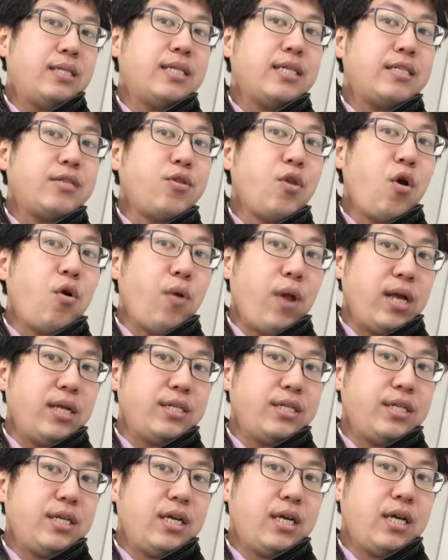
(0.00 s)
Just
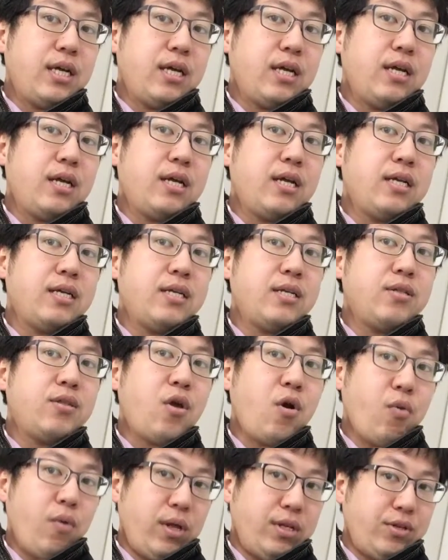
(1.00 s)
knowledge.
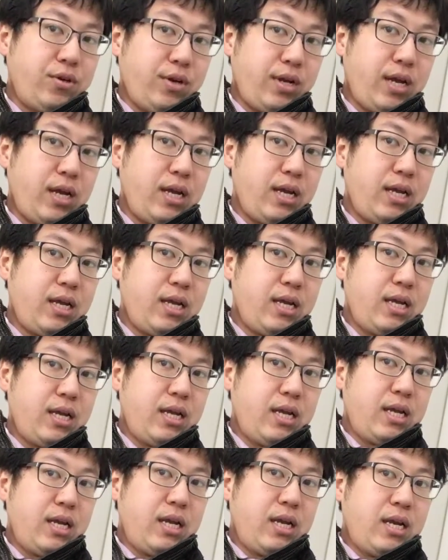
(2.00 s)
Knowledge, okay?
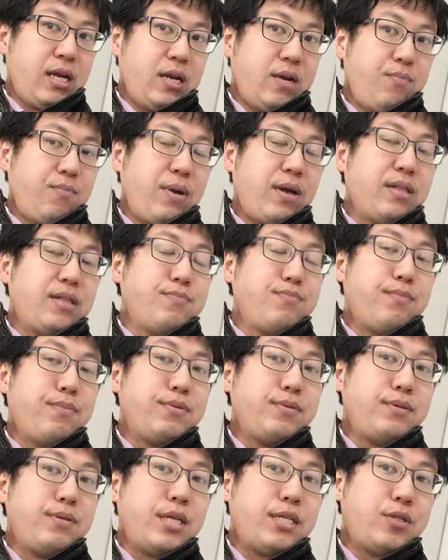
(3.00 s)

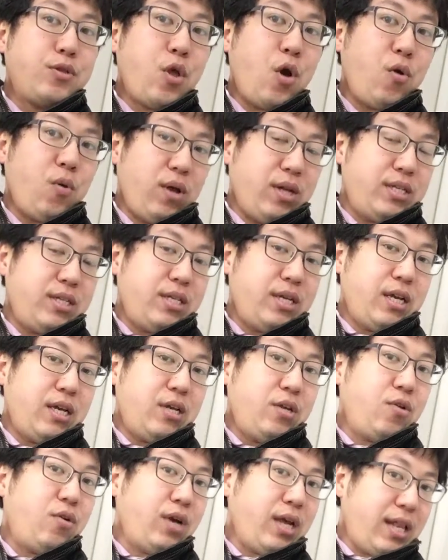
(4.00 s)
But just knowledge,
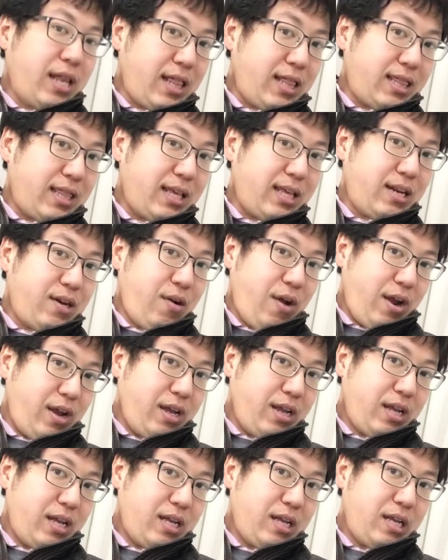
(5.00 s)
you don't get nothing, right?
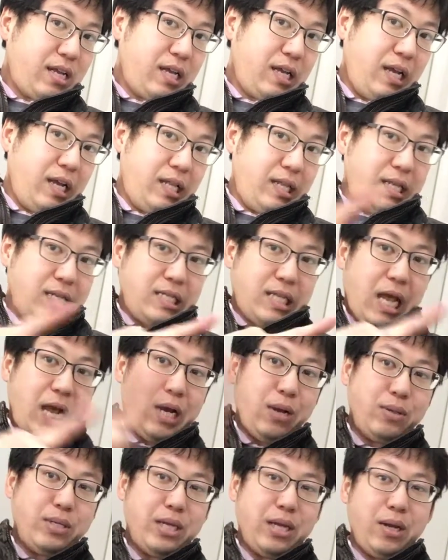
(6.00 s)
In this,
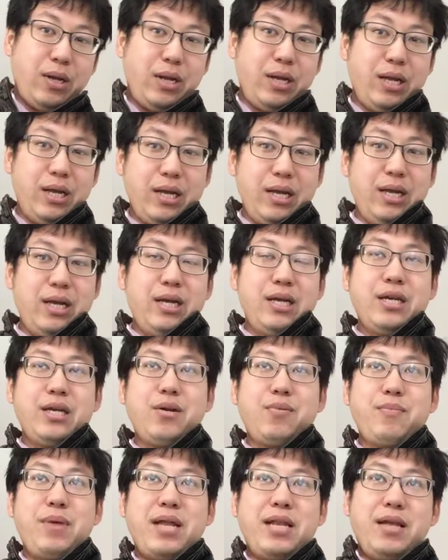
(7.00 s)

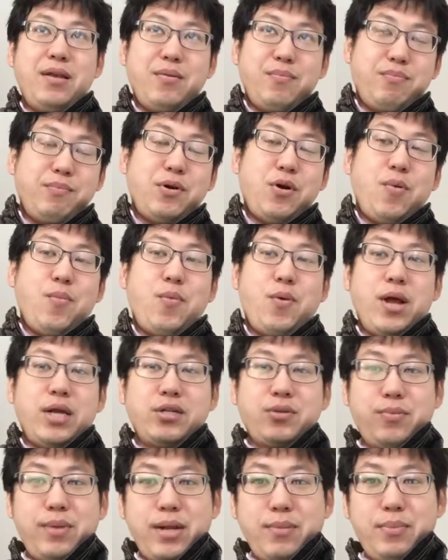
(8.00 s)
you know, many
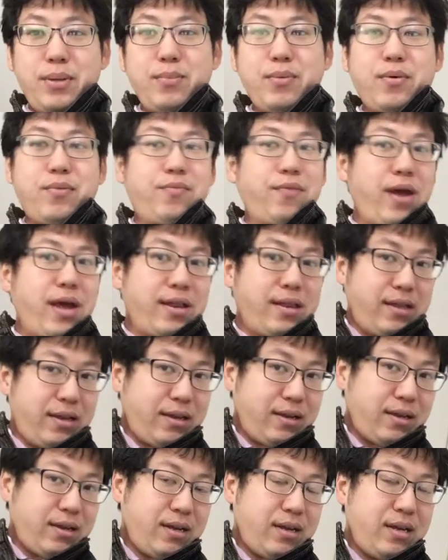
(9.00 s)
corporations, many people
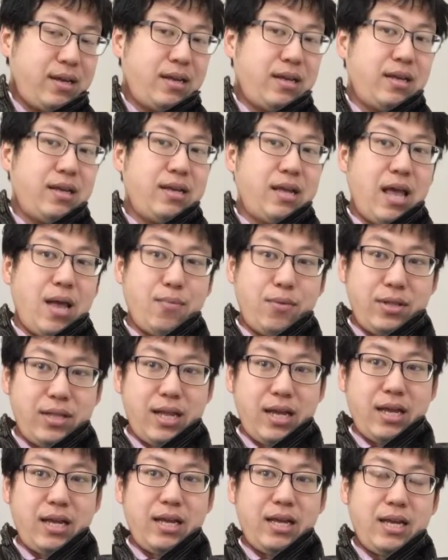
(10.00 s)
failing every
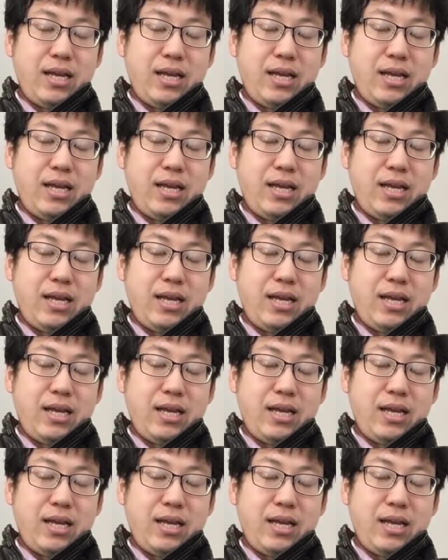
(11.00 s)
day.